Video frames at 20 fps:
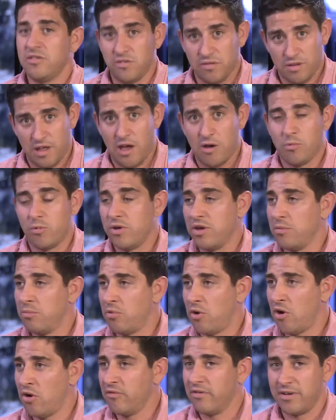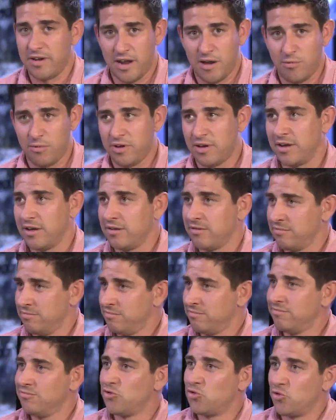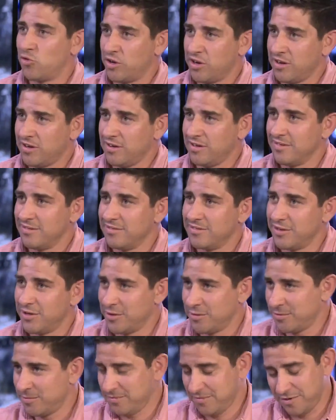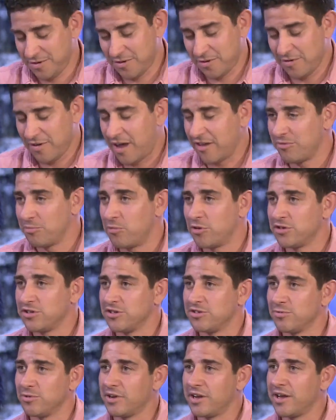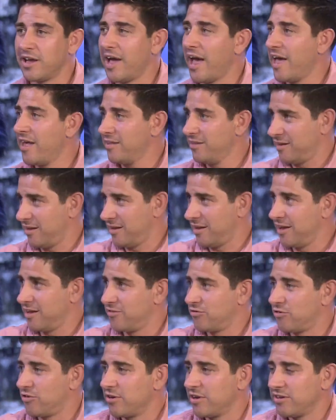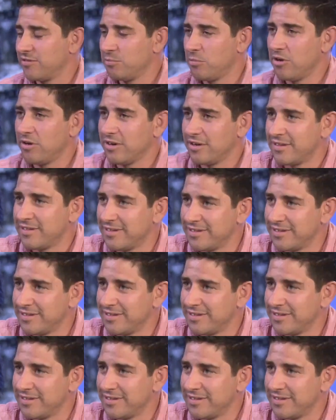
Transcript: Now we evolve and now we can drink as much as we can and get drunk as monkeys.